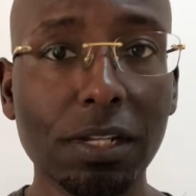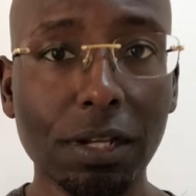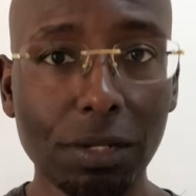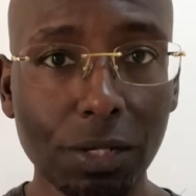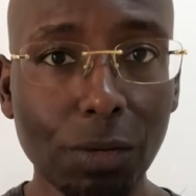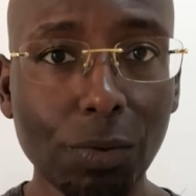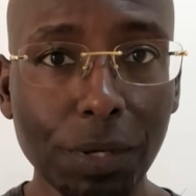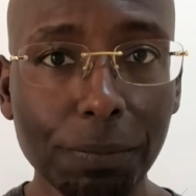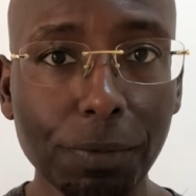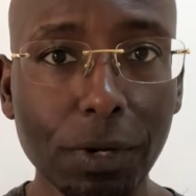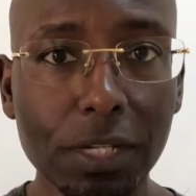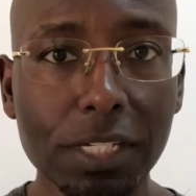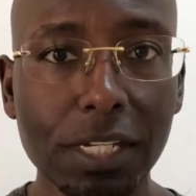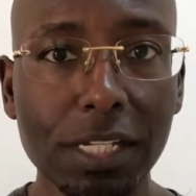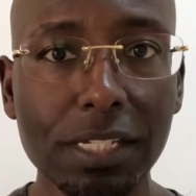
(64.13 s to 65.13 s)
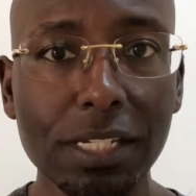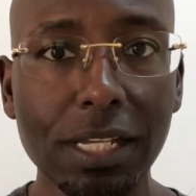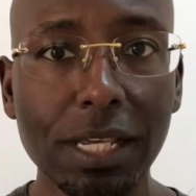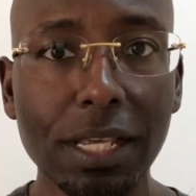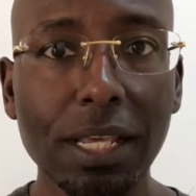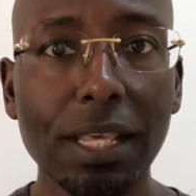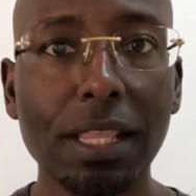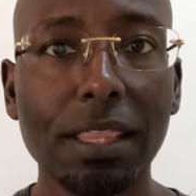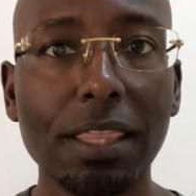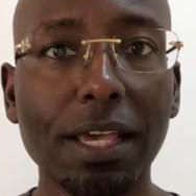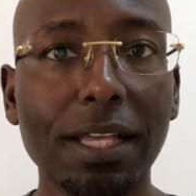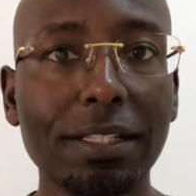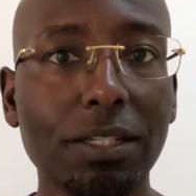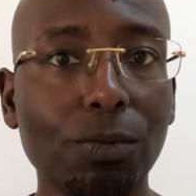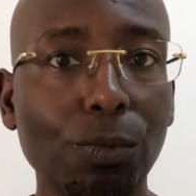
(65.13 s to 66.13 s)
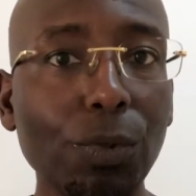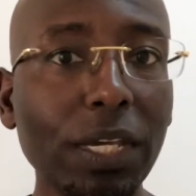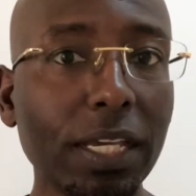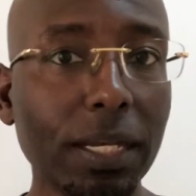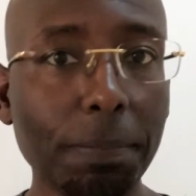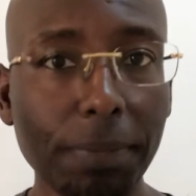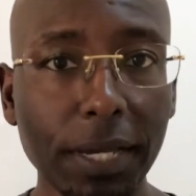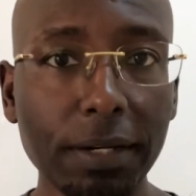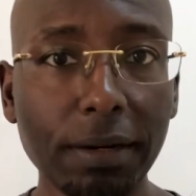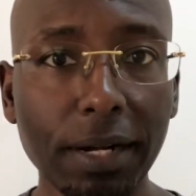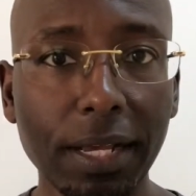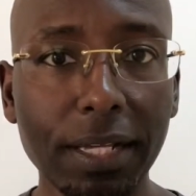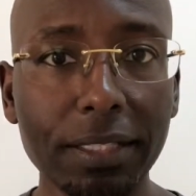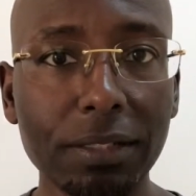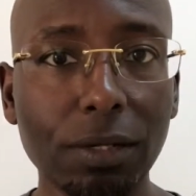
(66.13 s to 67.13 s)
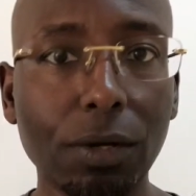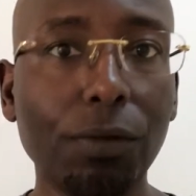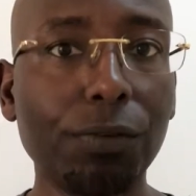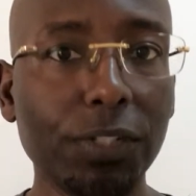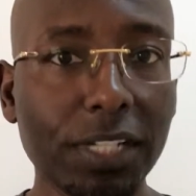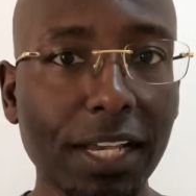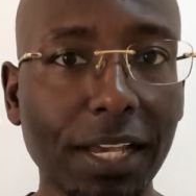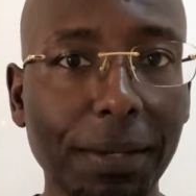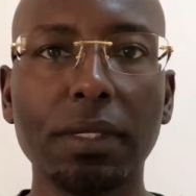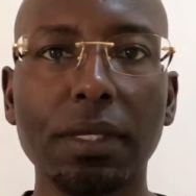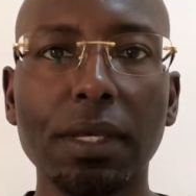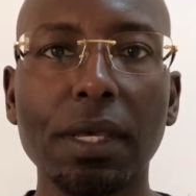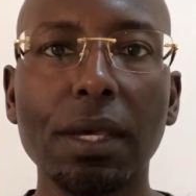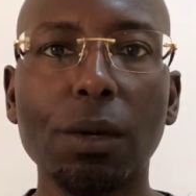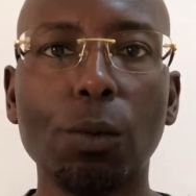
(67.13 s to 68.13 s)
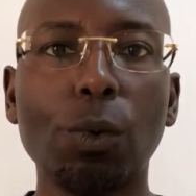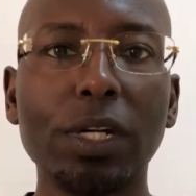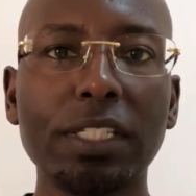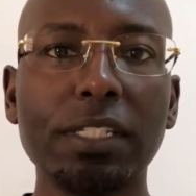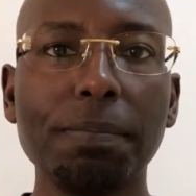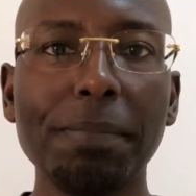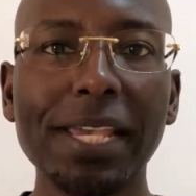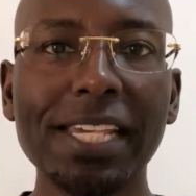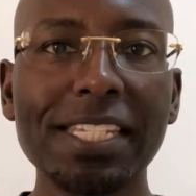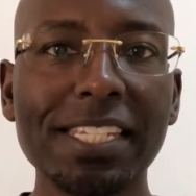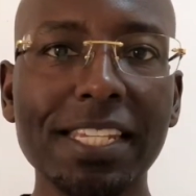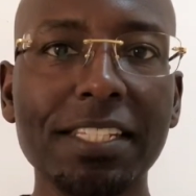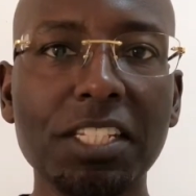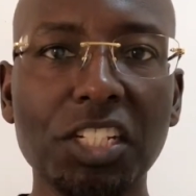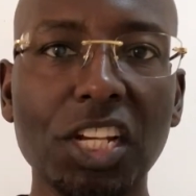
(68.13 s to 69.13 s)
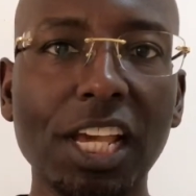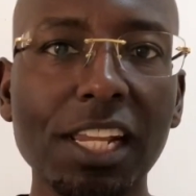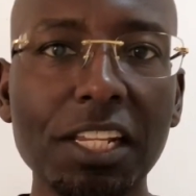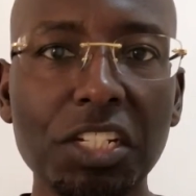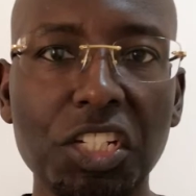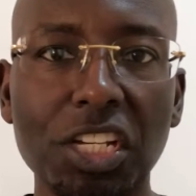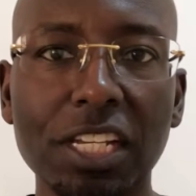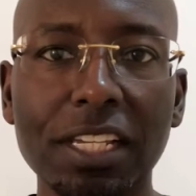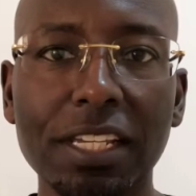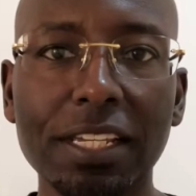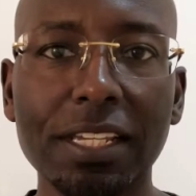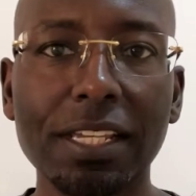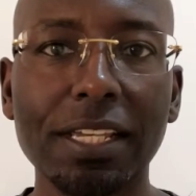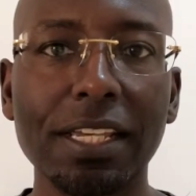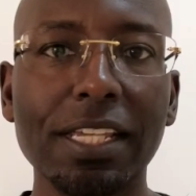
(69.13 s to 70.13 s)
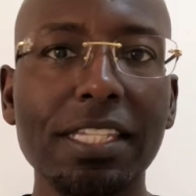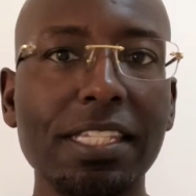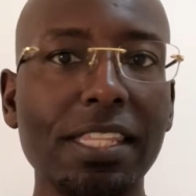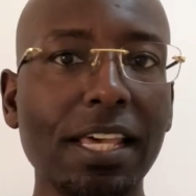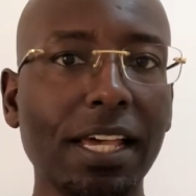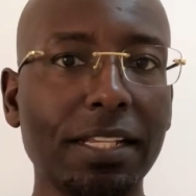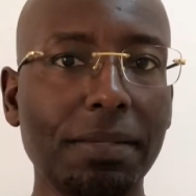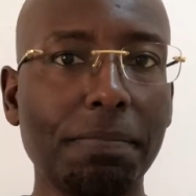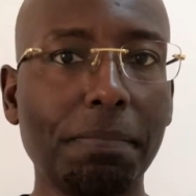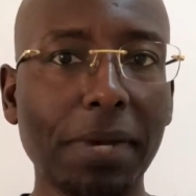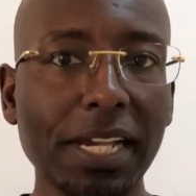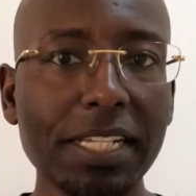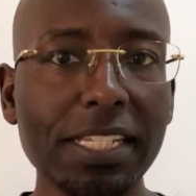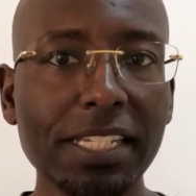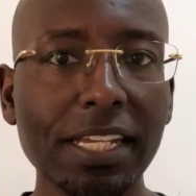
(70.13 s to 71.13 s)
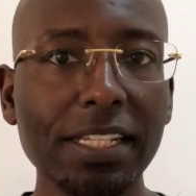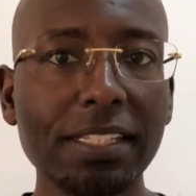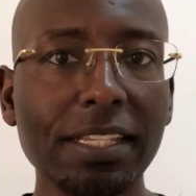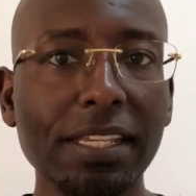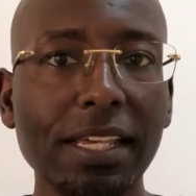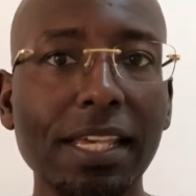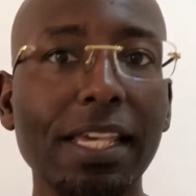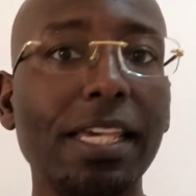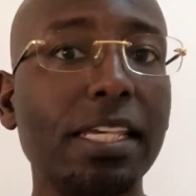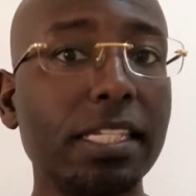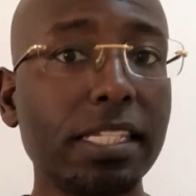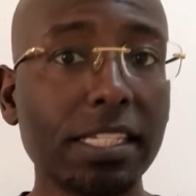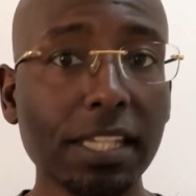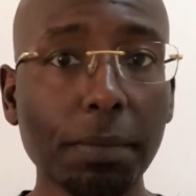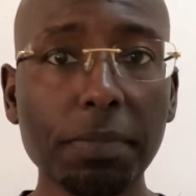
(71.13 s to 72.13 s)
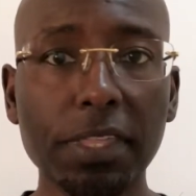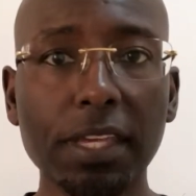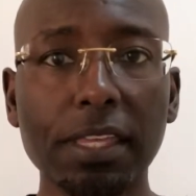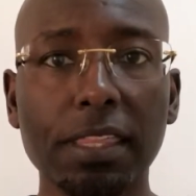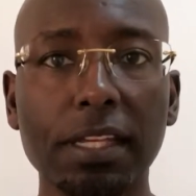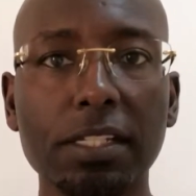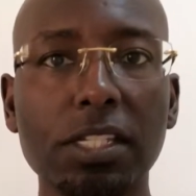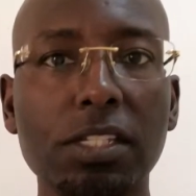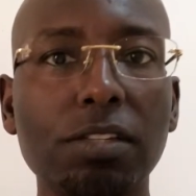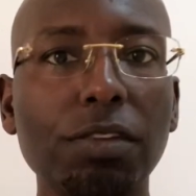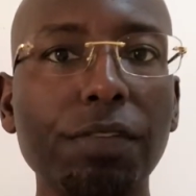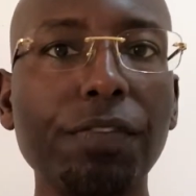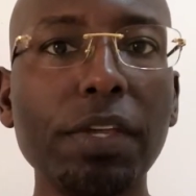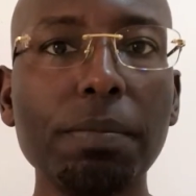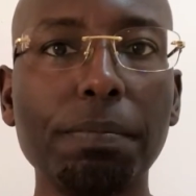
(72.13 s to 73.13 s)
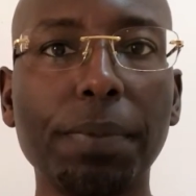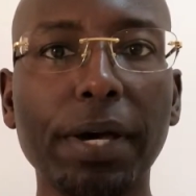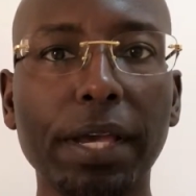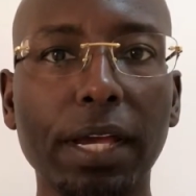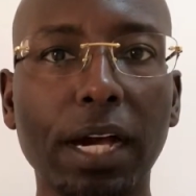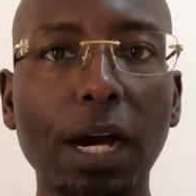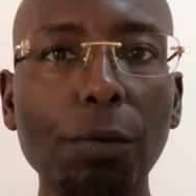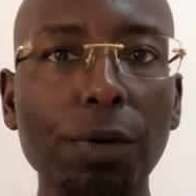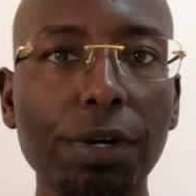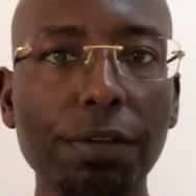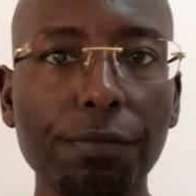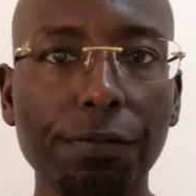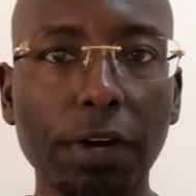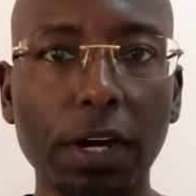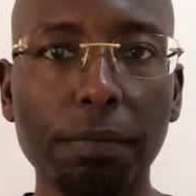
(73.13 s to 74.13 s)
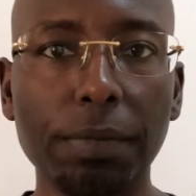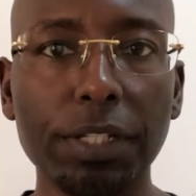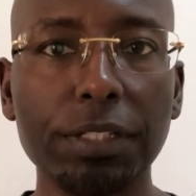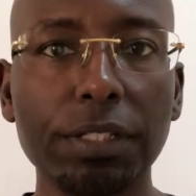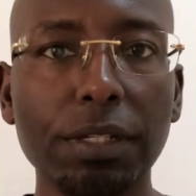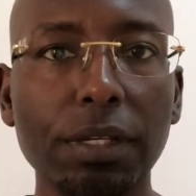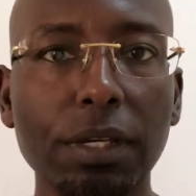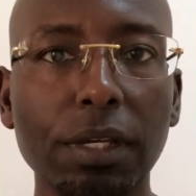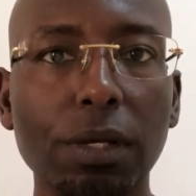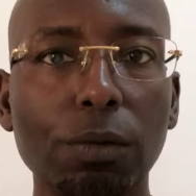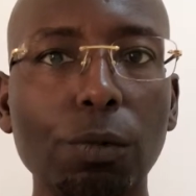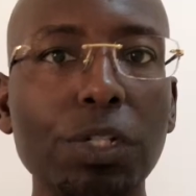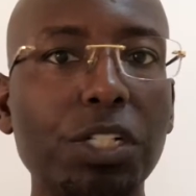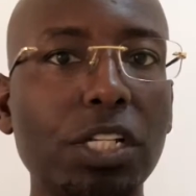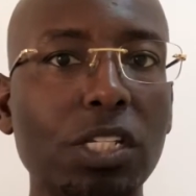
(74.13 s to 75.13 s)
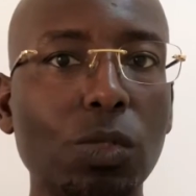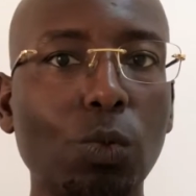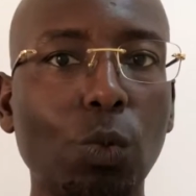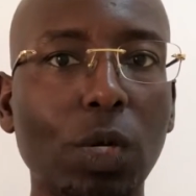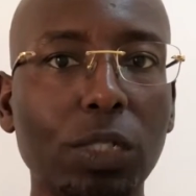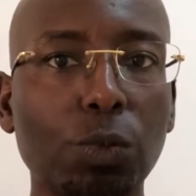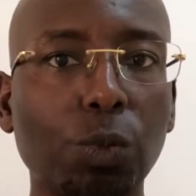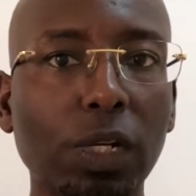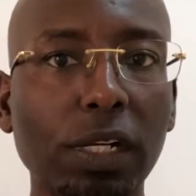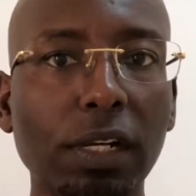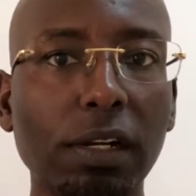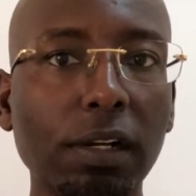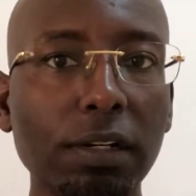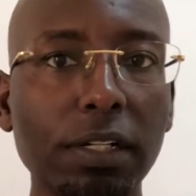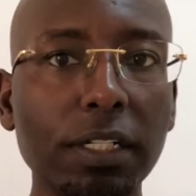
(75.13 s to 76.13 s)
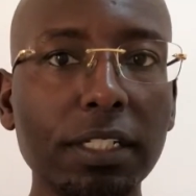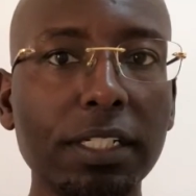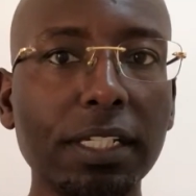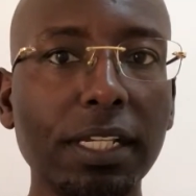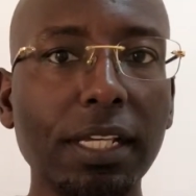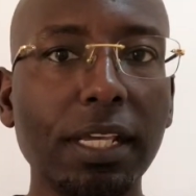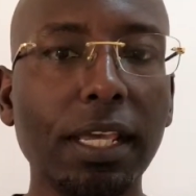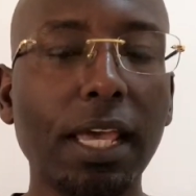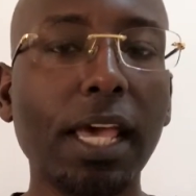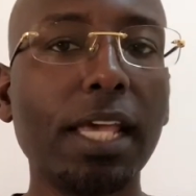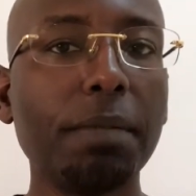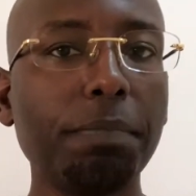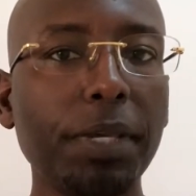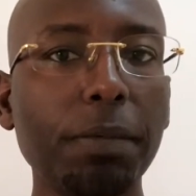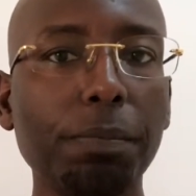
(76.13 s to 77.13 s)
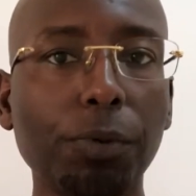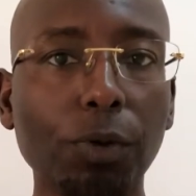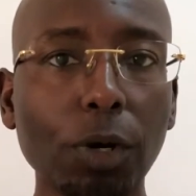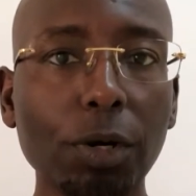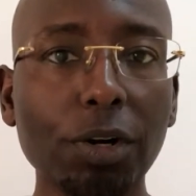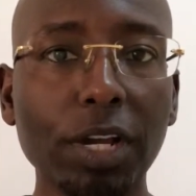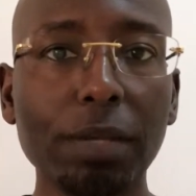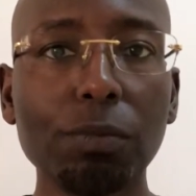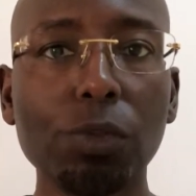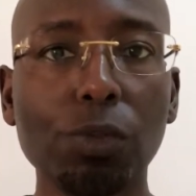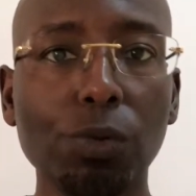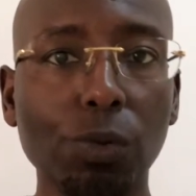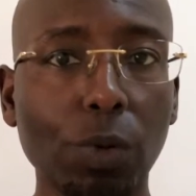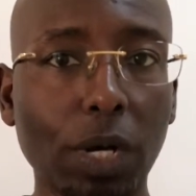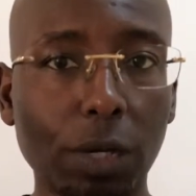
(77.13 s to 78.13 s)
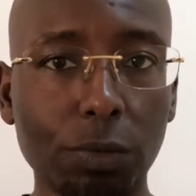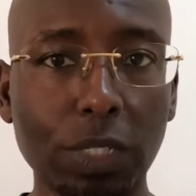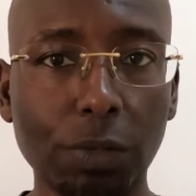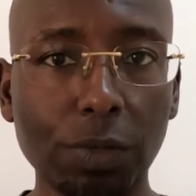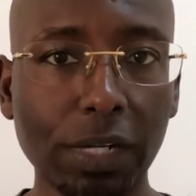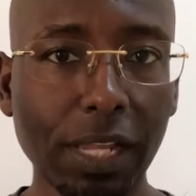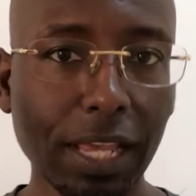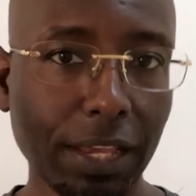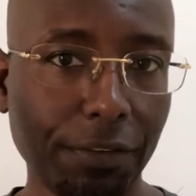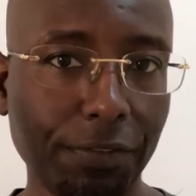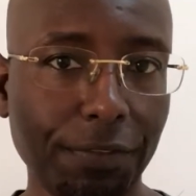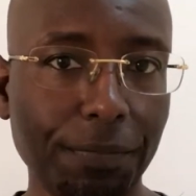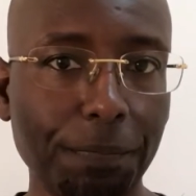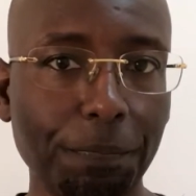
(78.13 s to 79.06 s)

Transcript: ongoing process that we get better at over time. What makes it challenging is that mindset is something that is driven by our environment, which is what we learned and been programmed throughout our life.